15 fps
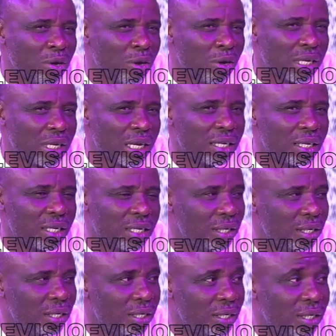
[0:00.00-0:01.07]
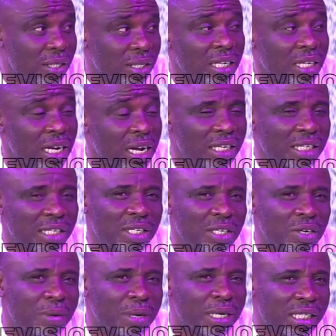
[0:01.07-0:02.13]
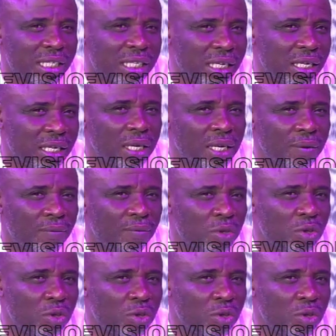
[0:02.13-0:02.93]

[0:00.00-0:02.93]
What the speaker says: to some extent, it has been overtaken by events.